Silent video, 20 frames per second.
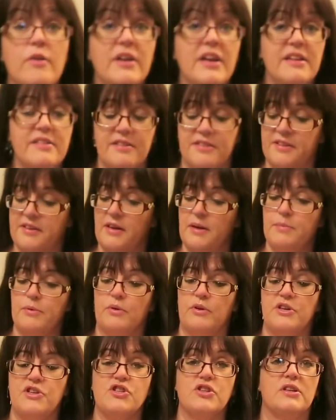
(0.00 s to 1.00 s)
only other thing I
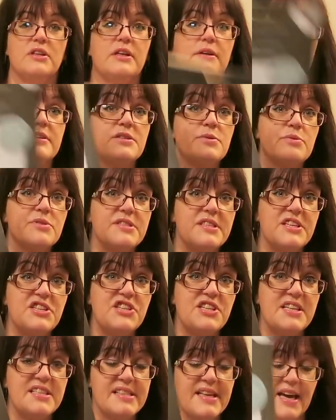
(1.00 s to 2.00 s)
bought in John Lewis was
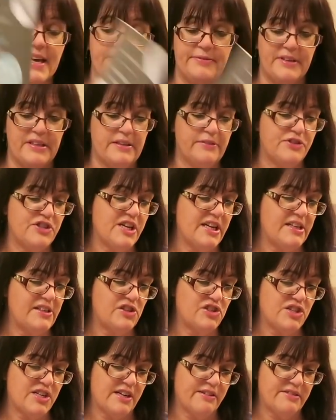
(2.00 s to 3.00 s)
this year's Advent of
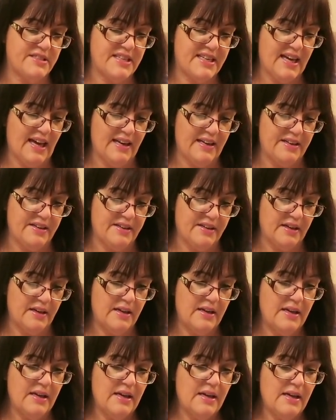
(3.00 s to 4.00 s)
Change charity calendar.
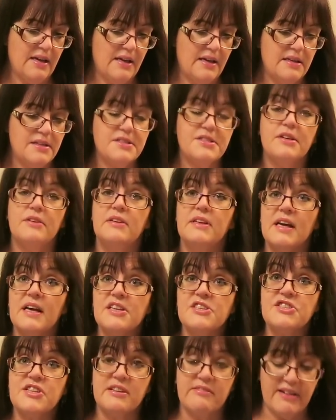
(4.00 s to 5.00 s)
So
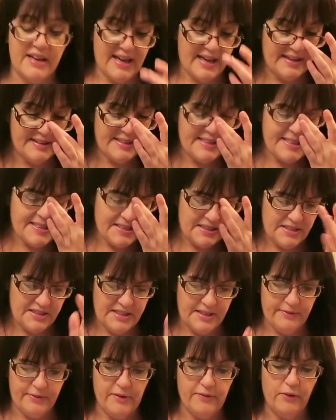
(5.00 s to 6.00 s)
last year I had this and
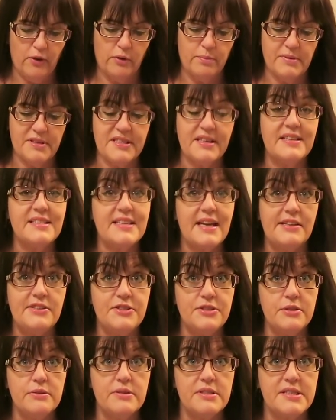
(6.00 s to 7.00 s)
did it for Vlogmas. I intend
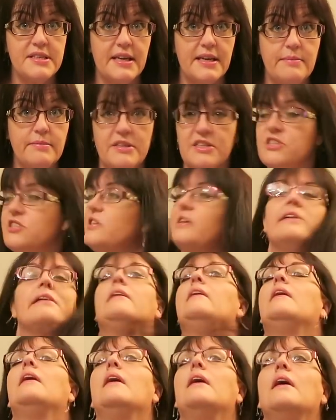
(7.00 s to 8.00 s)
to do the same this year.